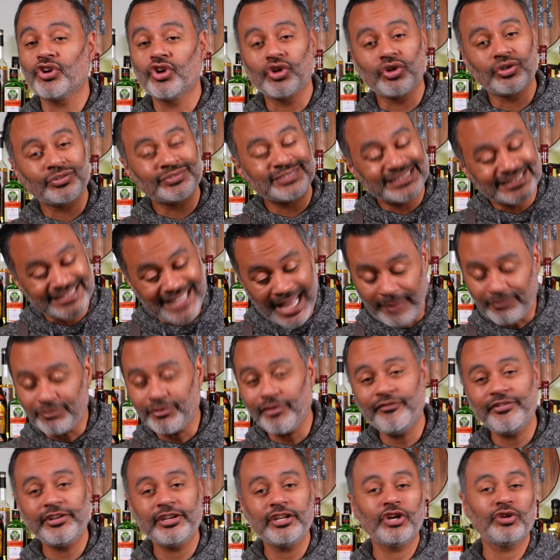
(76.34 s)
stop the
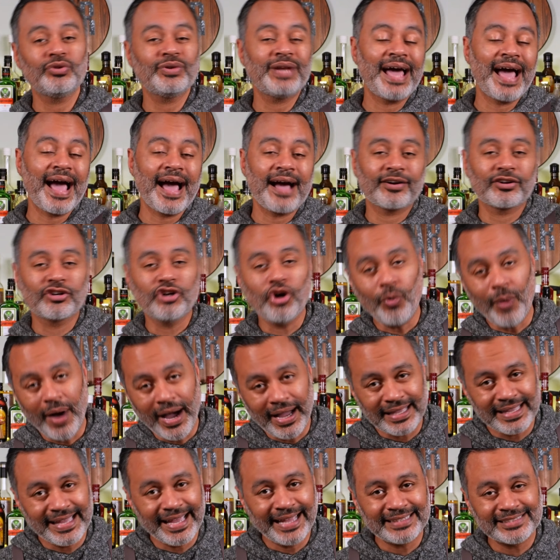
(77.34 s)
video now, go
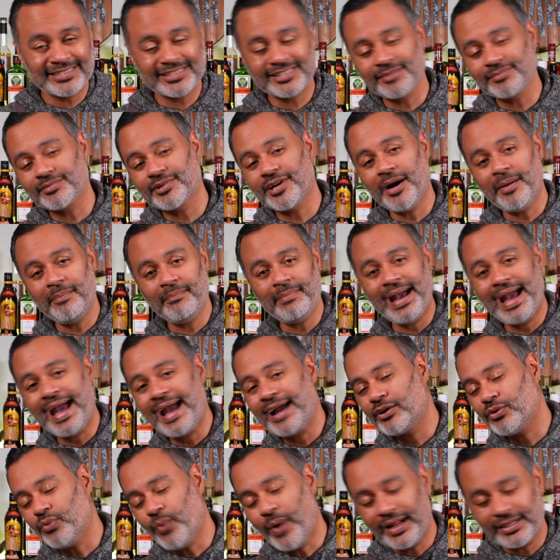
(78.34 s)
out, get some, come
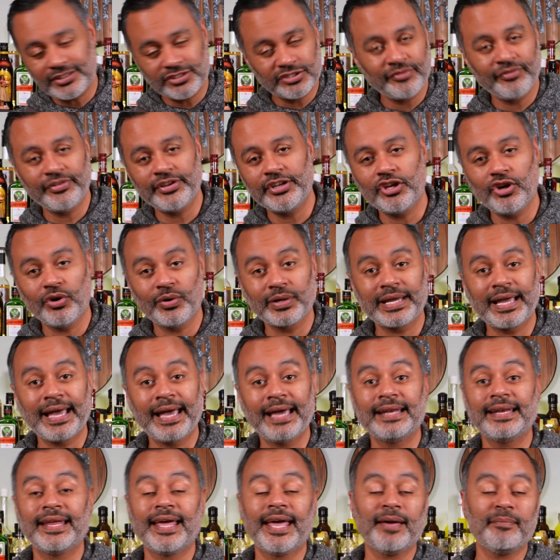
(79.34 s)
back, watch the video
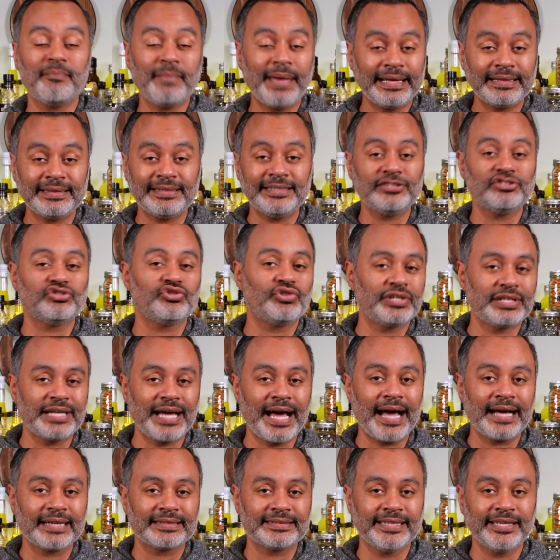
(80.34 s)
again, and make these three
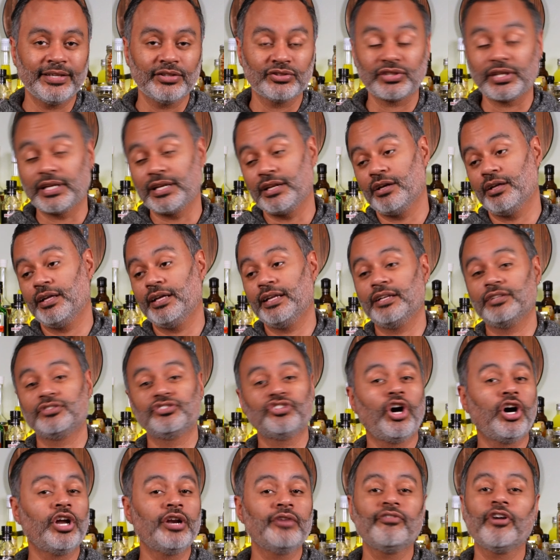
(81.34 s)
cocktails and a
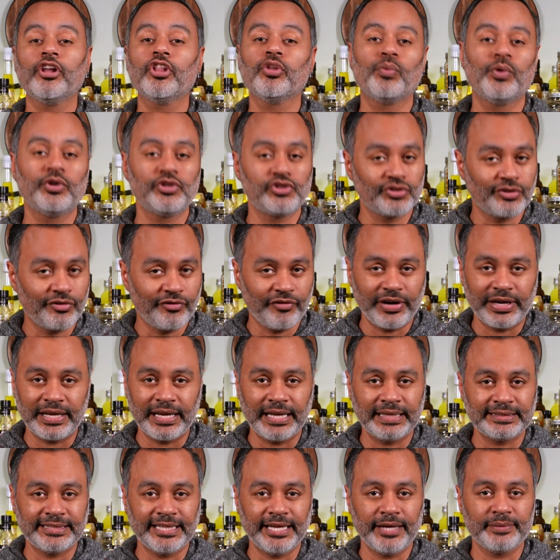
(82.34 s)
ton of other ones you can find
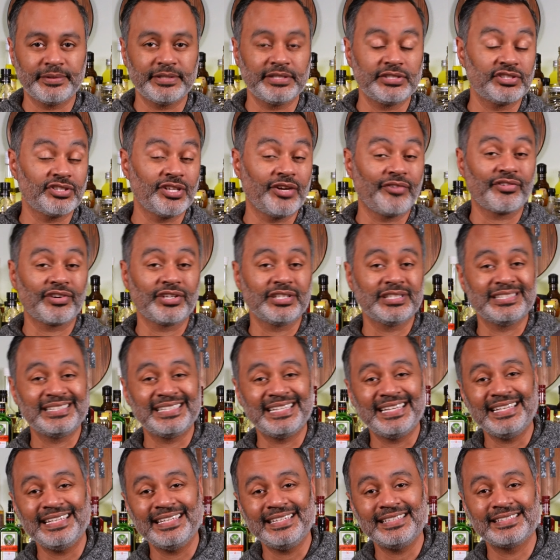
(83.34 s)
out there with this stuff, because
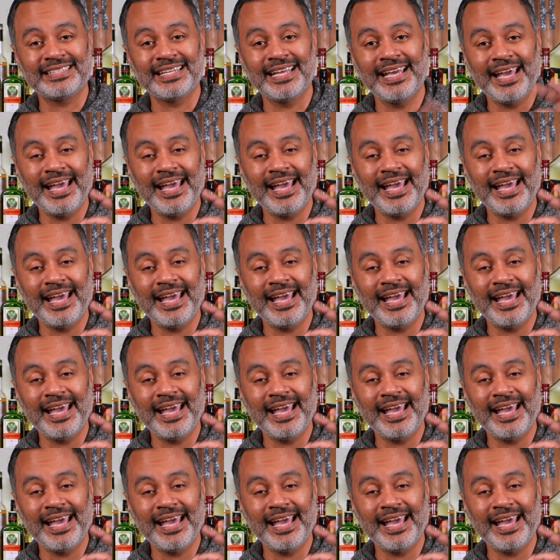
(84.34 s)
it is